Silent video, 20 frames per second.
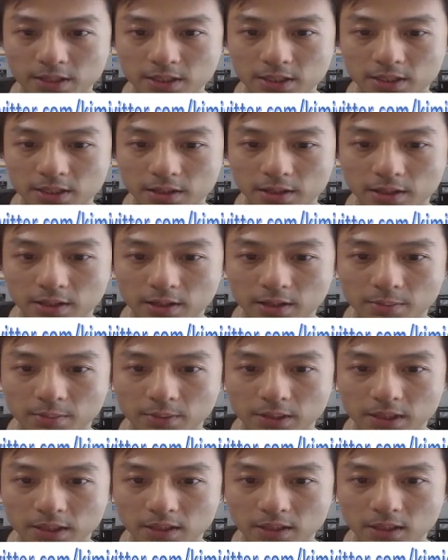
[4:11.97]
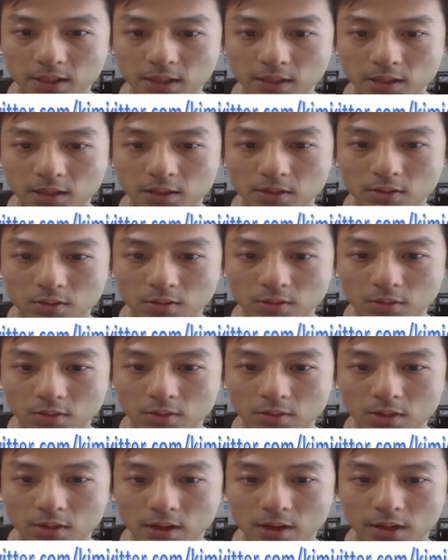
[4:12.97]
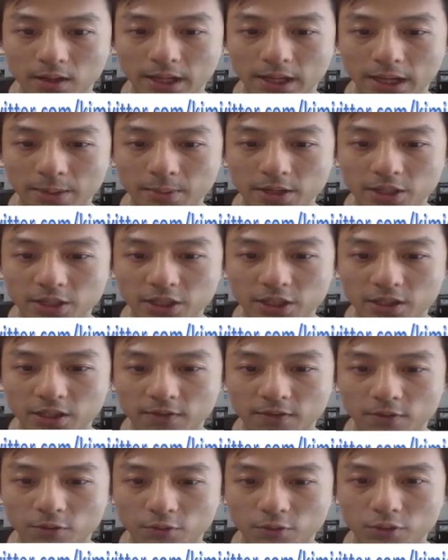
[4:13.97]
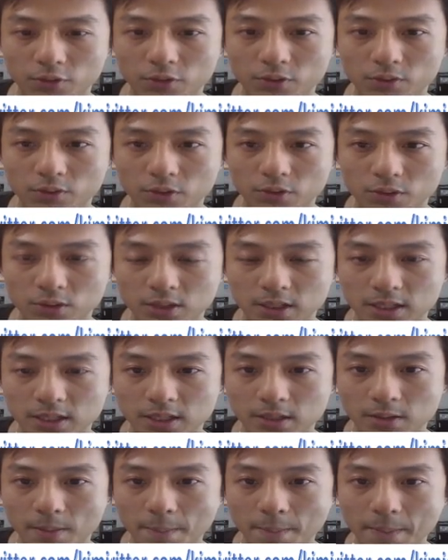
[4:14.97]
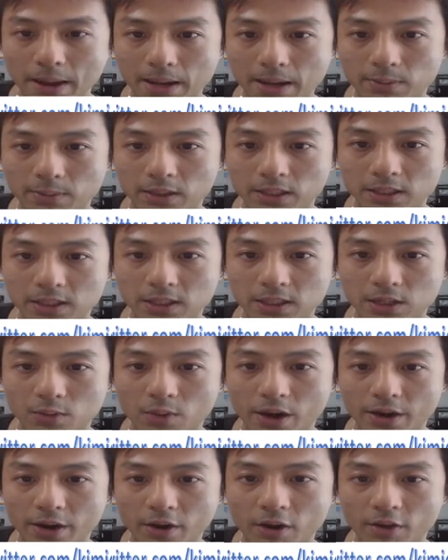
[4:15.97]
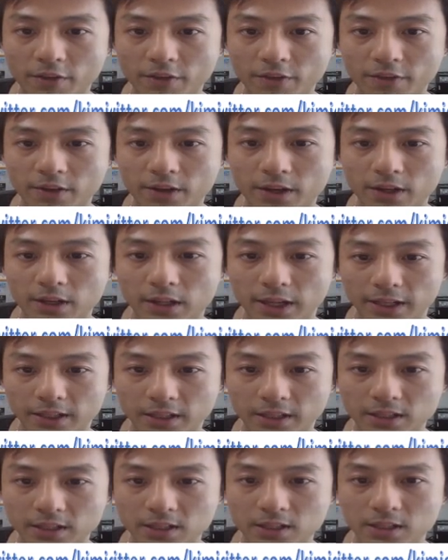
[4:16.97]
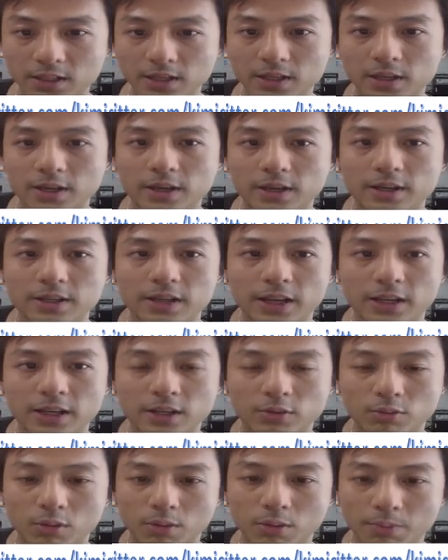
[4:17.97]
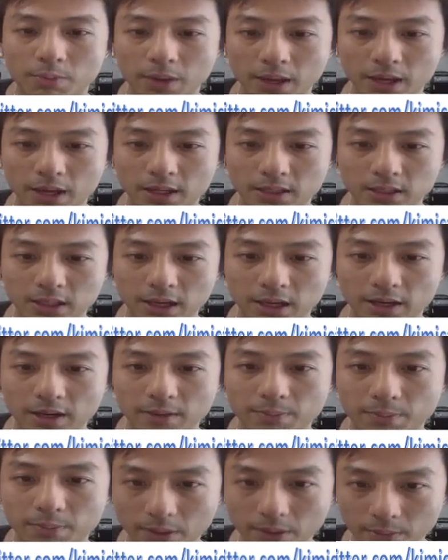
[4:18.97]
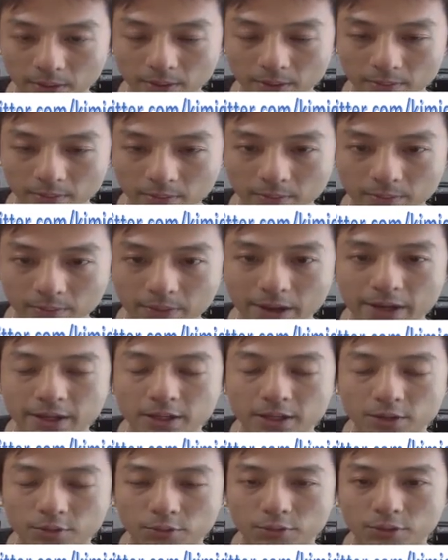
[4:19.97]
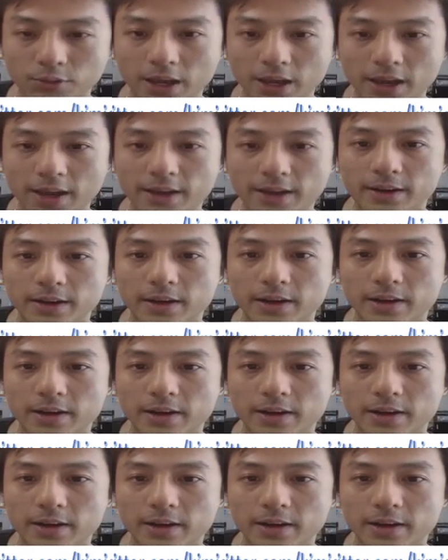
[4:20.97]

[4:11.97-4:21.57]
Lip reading: BTC, like I mentioned, if you use this buy BTC one off like this, then you will pay a slightly premium, but you can